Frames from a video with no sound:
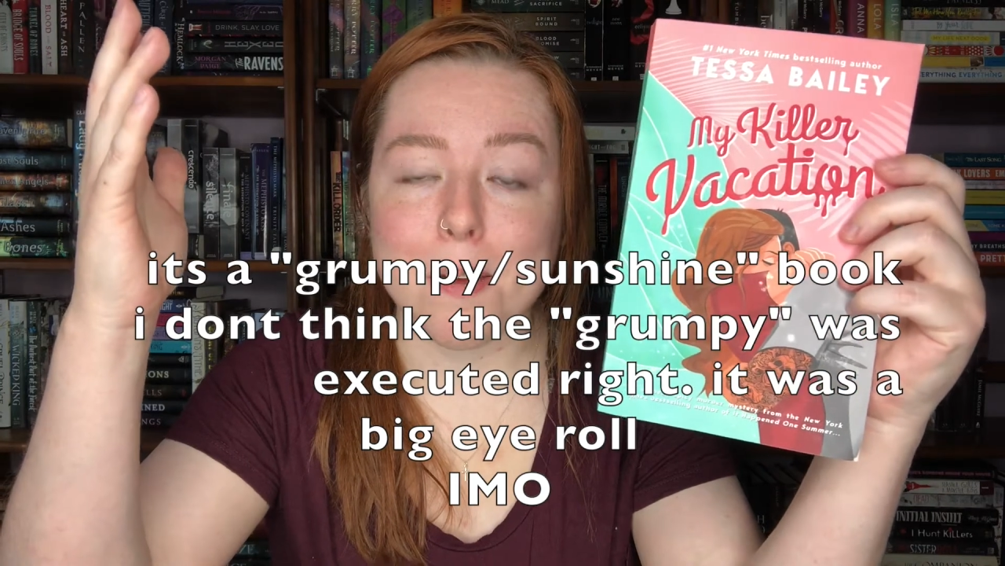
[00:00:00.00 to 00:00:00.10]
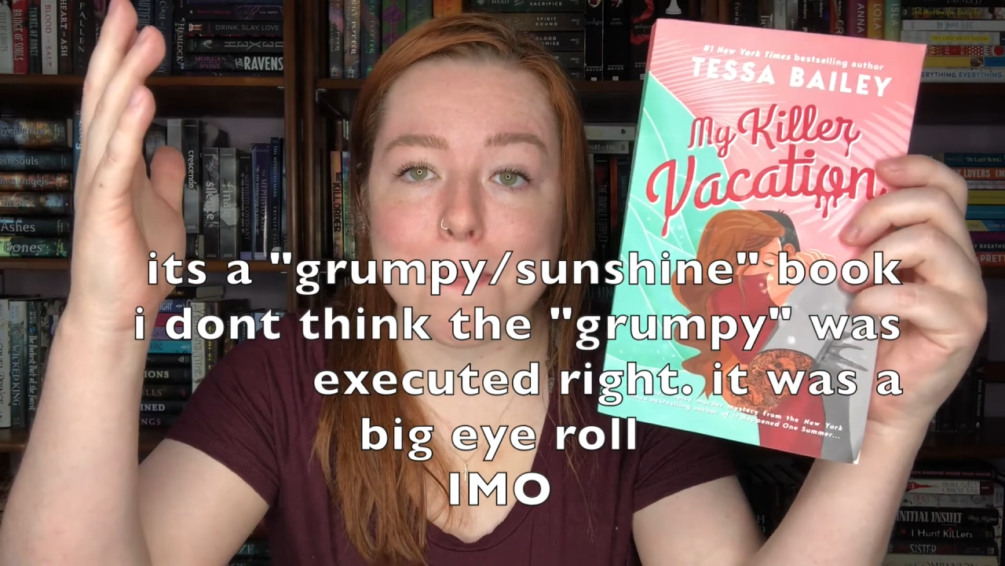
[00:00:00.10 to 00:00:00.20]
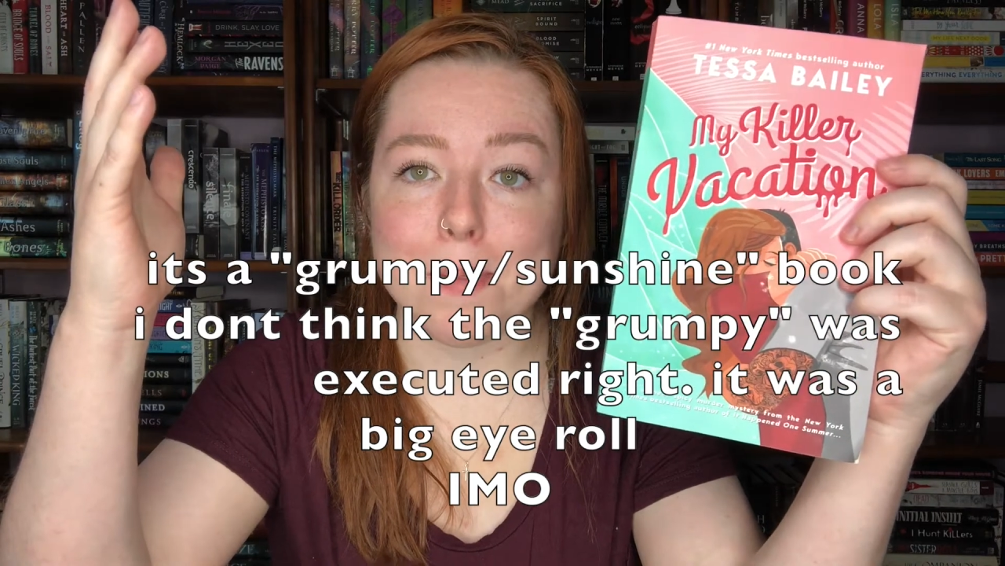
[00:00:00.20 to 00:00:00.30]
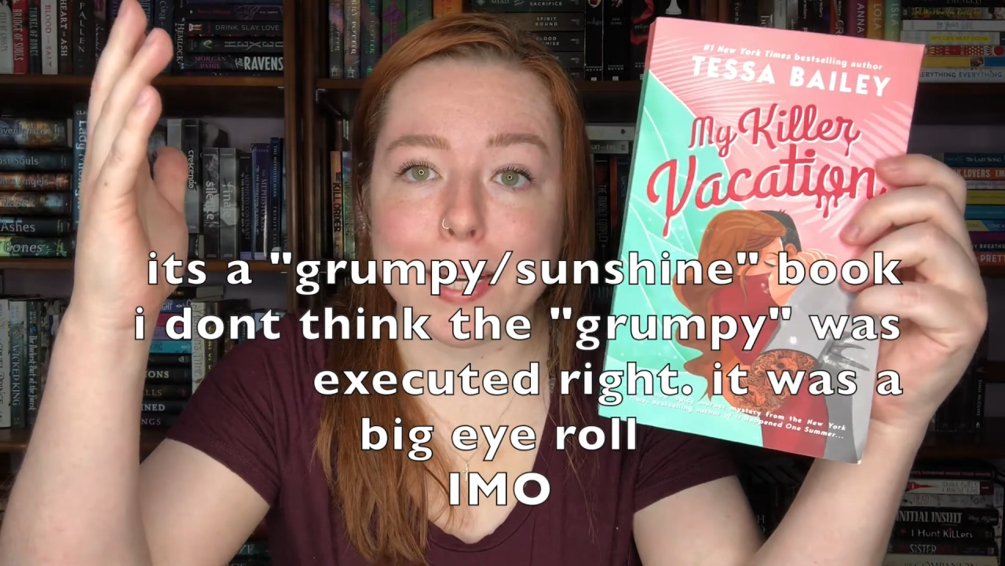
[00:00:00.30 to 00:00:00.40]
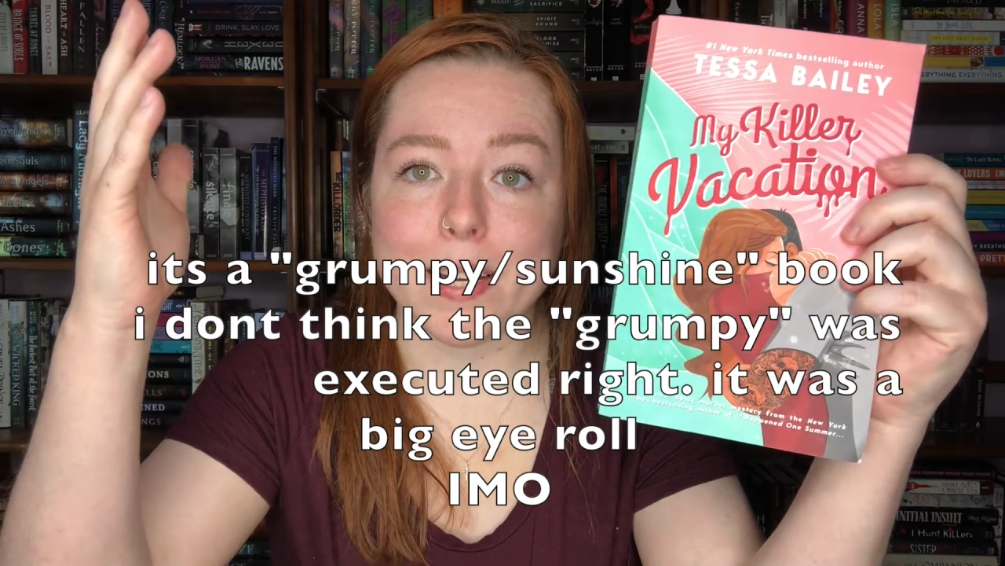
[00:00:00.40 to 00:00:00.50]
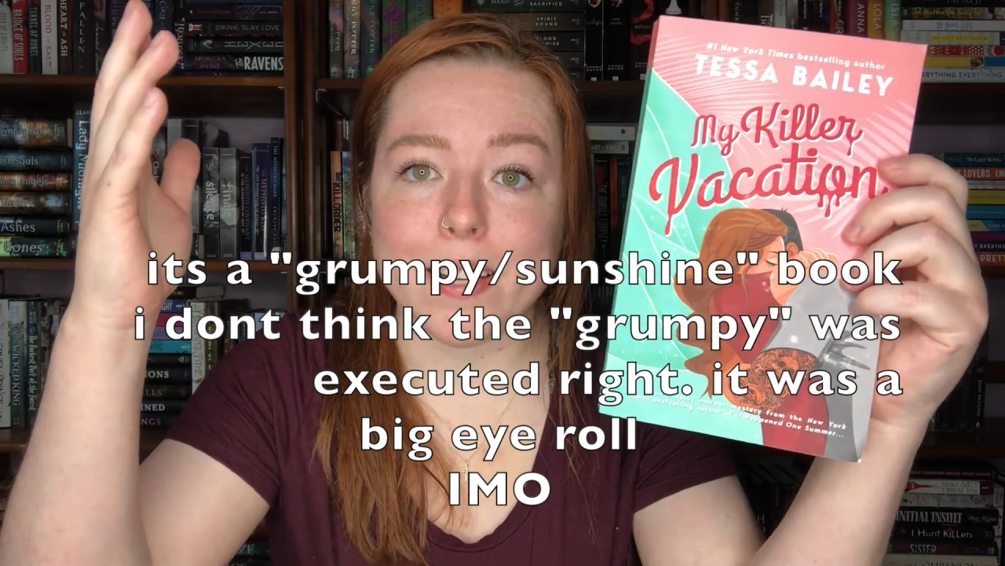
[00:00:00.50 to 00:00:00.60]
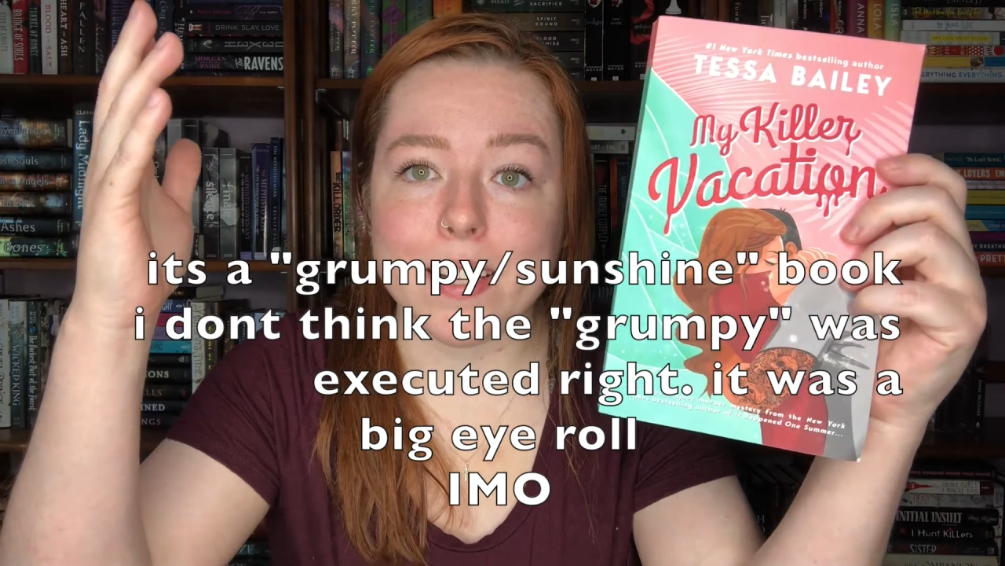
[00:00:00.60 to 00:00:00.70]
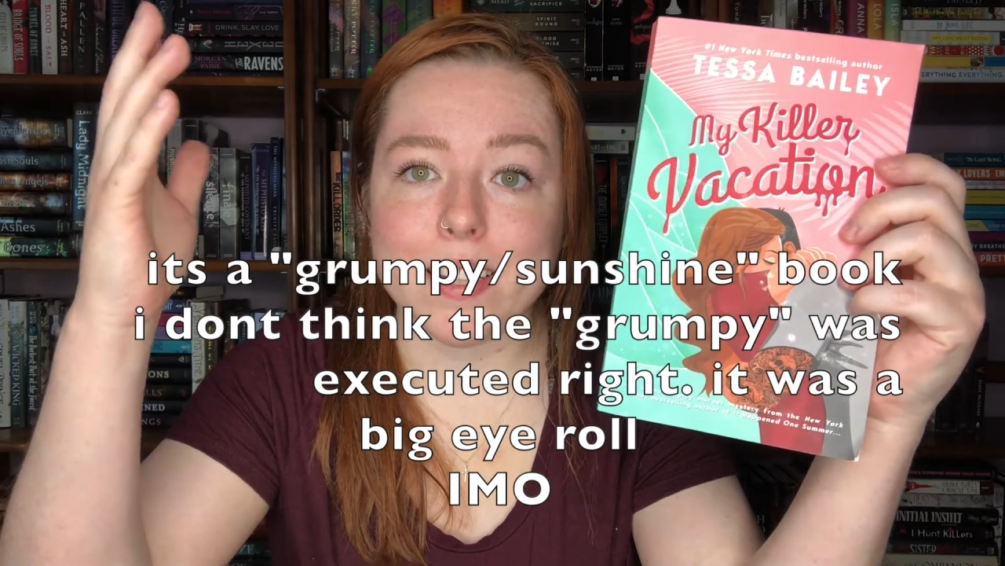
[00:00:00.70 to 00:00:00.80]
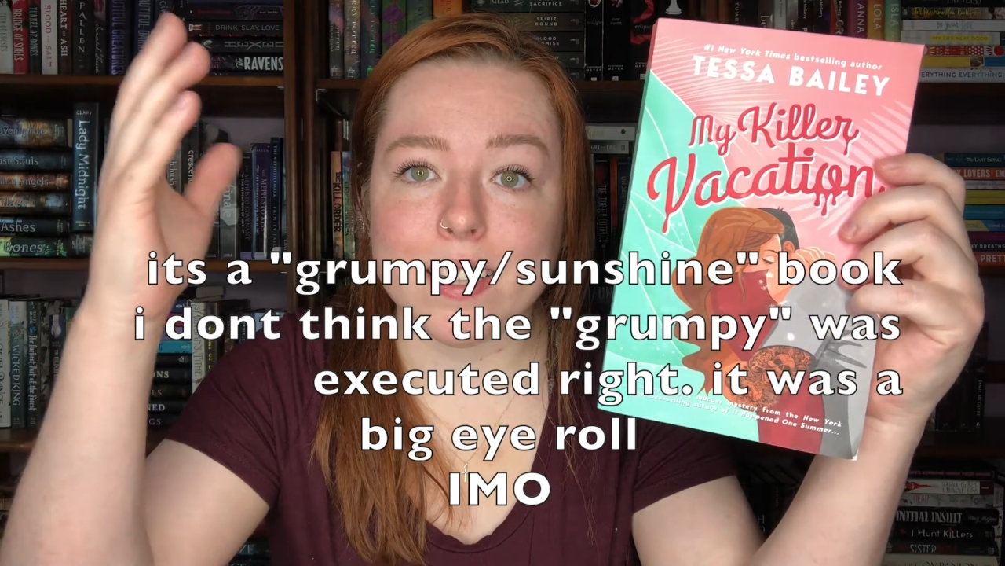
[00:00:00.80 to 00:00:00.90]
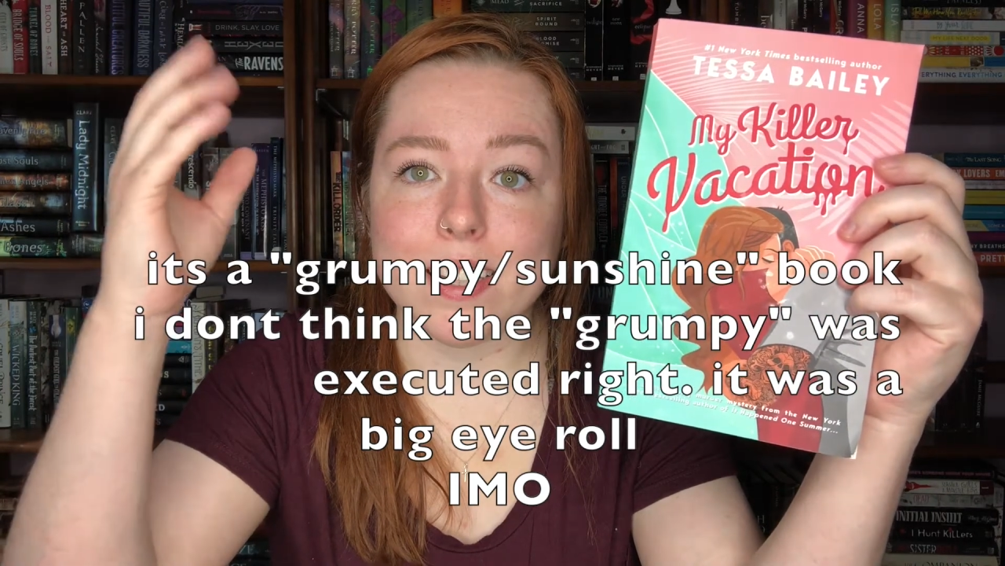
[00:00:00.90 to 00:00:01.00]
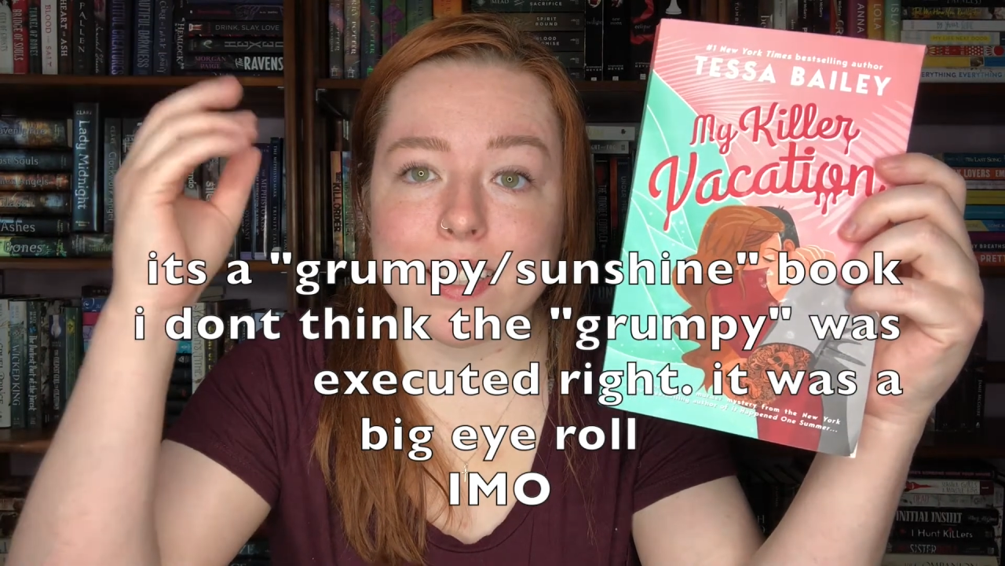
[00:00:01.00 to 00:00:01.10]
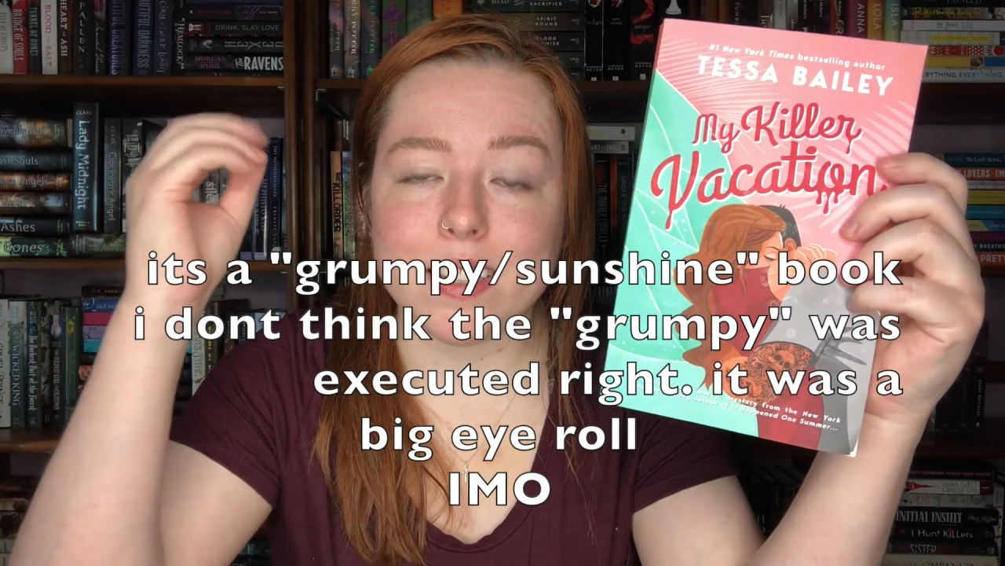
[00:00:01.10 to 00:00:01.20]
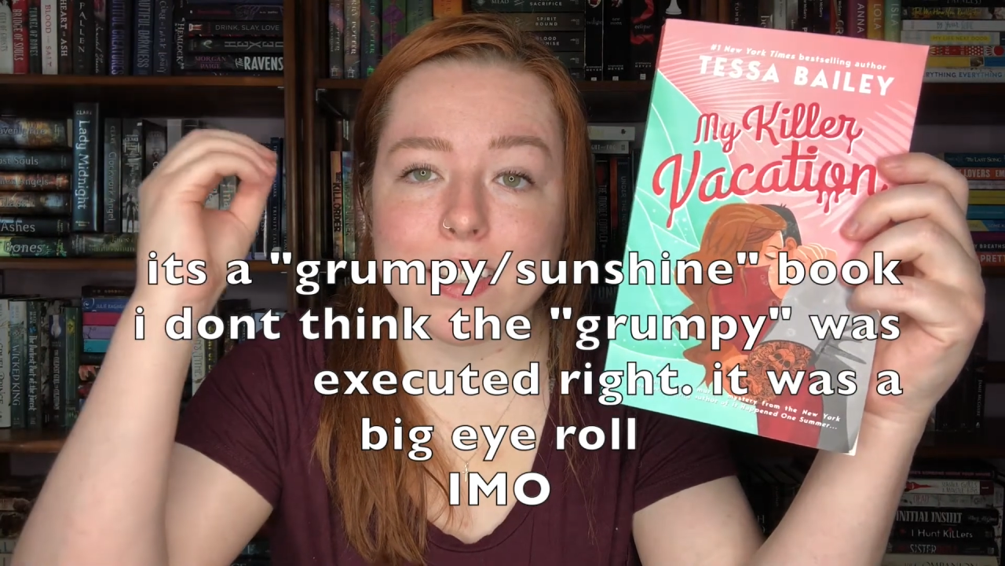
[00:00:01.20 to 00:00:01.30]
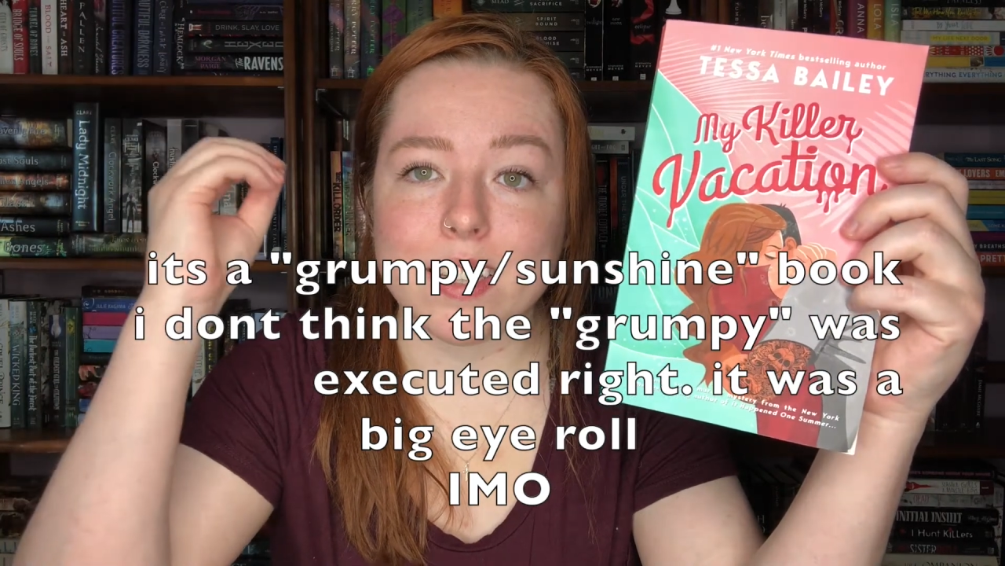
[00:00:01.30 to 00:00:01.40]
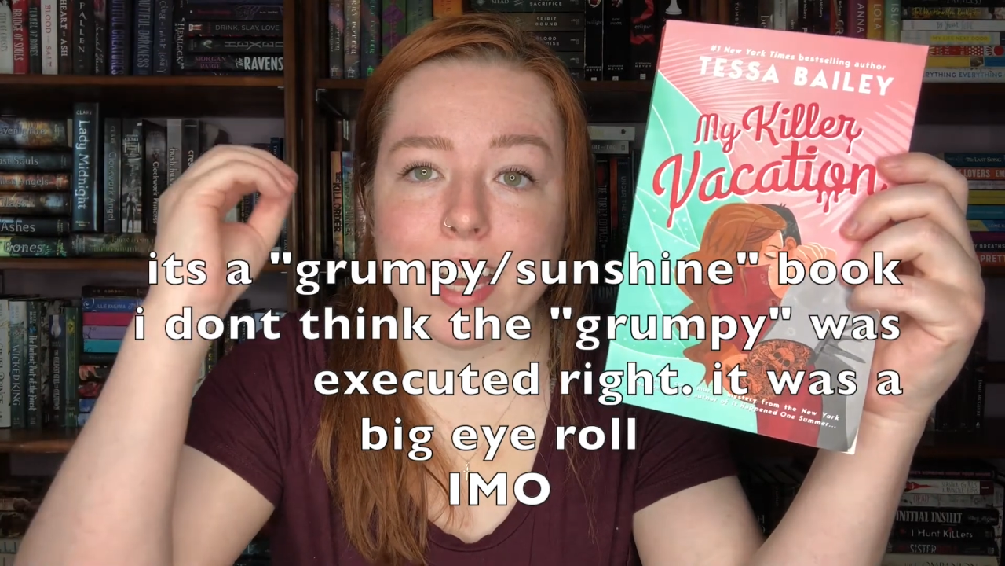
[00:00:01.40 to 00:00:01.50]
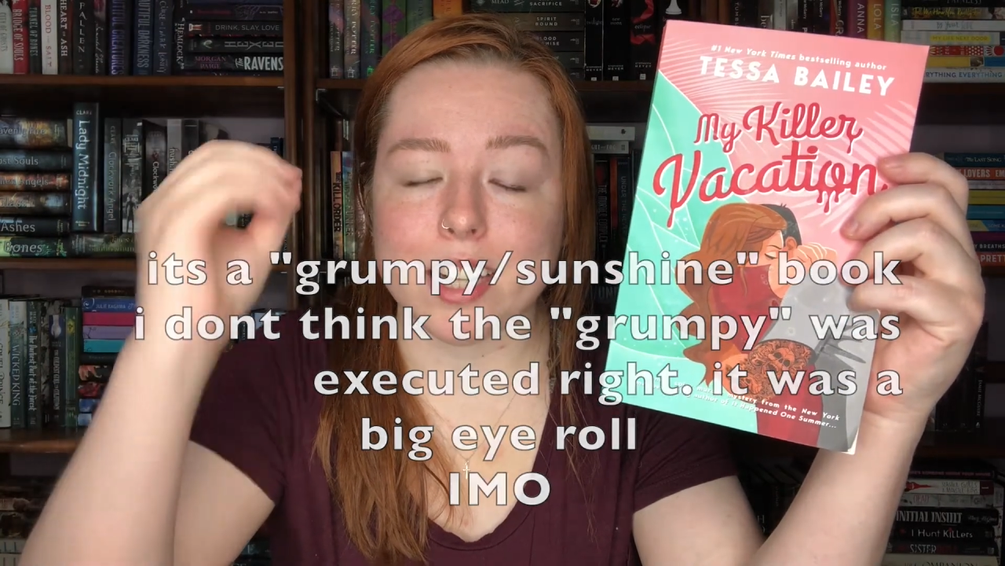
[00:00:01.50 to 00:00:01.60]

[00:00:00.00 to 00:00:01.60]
but the